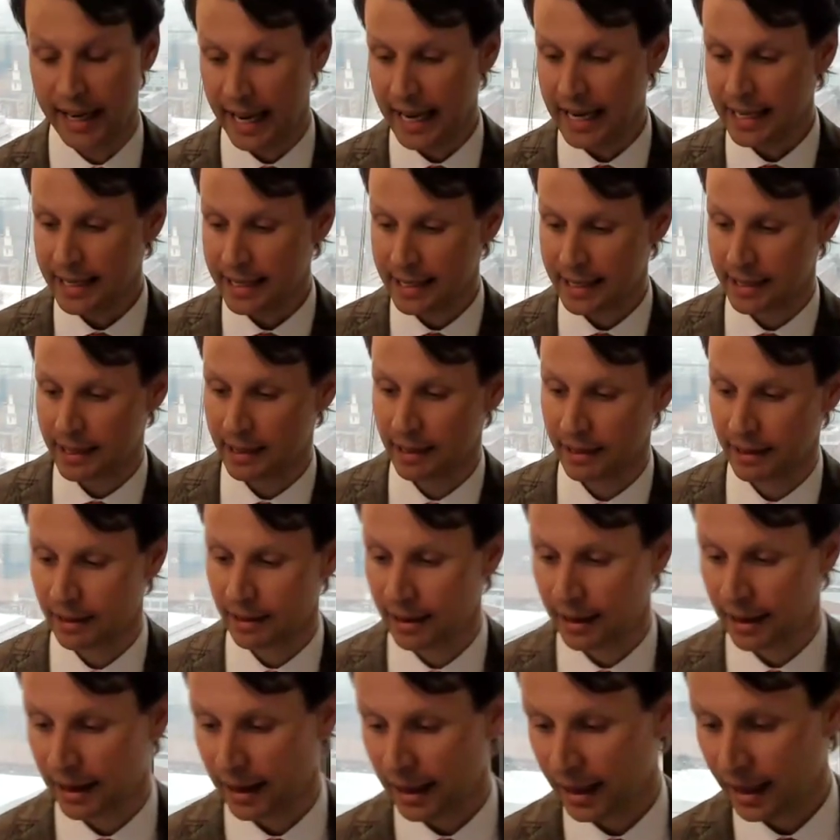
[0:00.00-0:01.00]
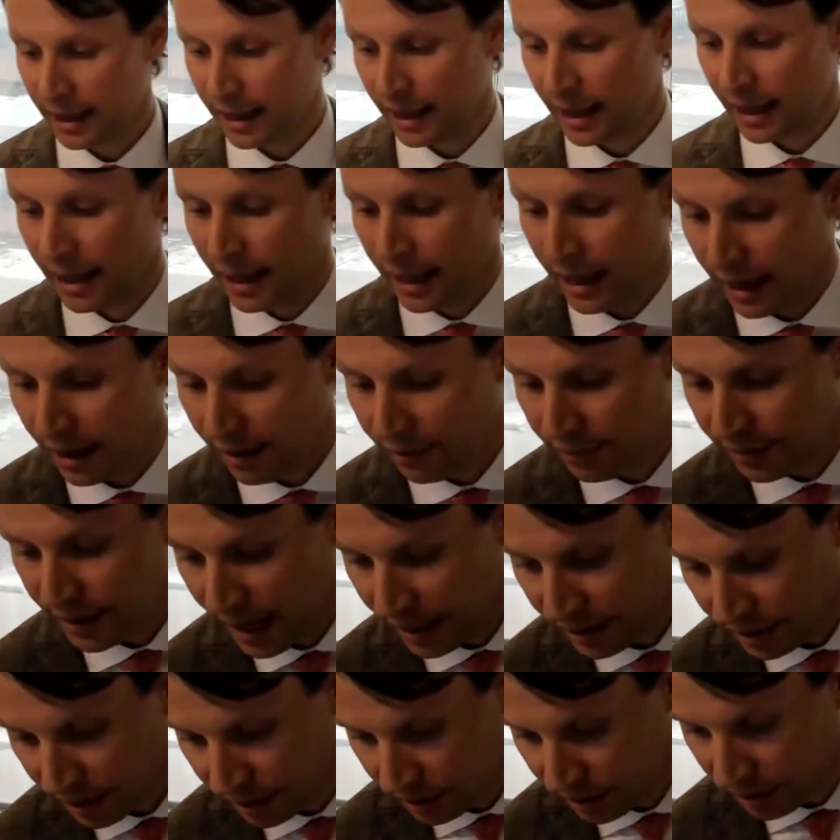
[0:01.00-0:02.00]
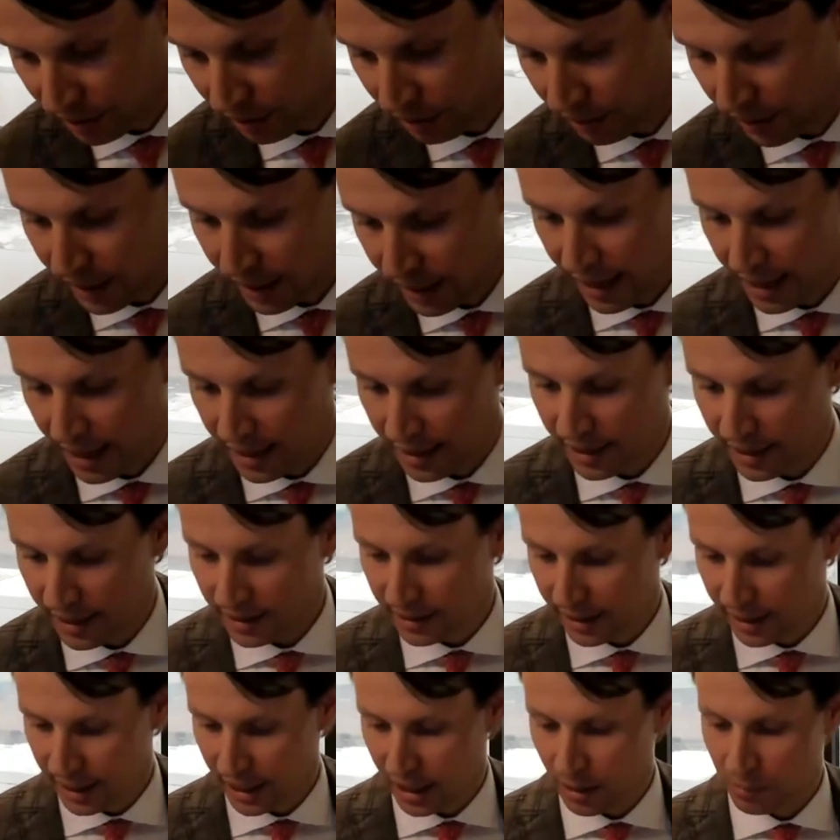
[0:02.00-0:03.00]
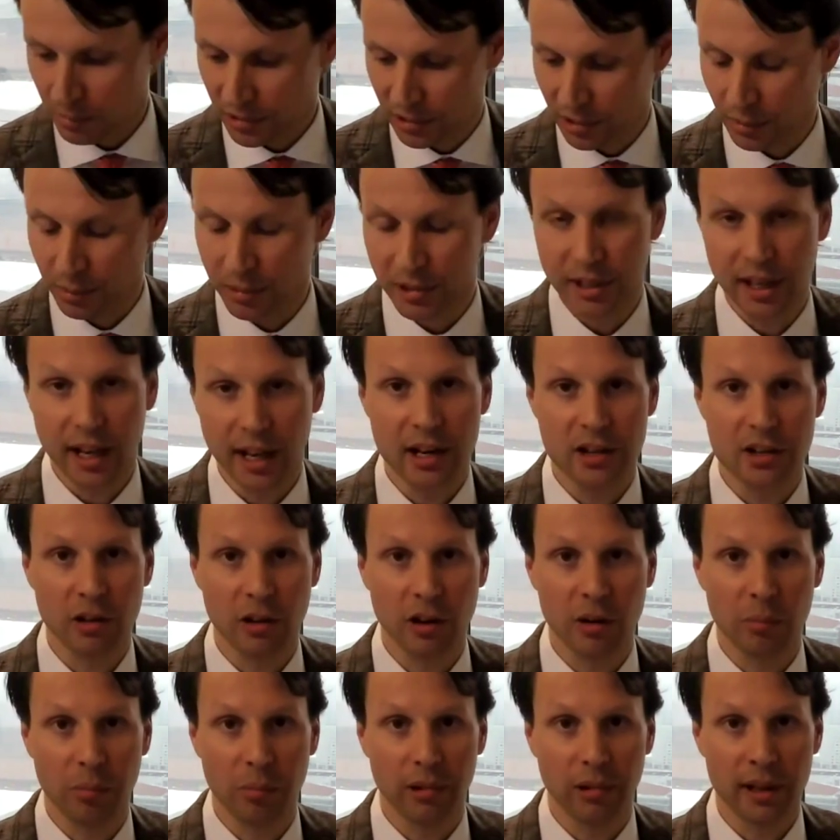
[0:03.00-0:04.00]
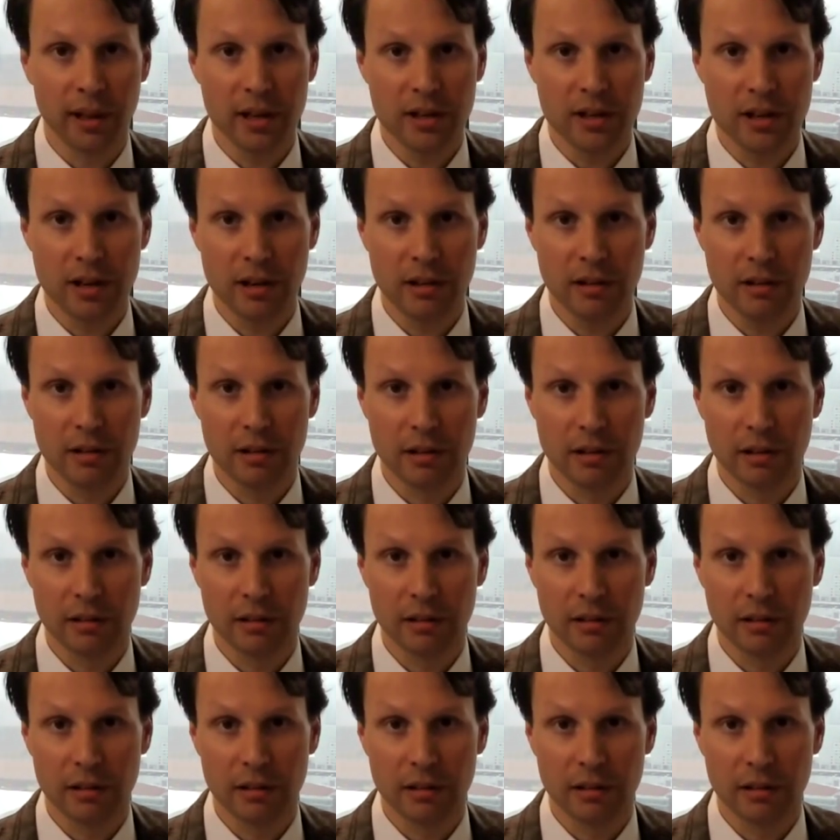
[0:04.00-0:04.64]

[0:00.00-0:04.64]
dates if necessary, and this keeps substantial completion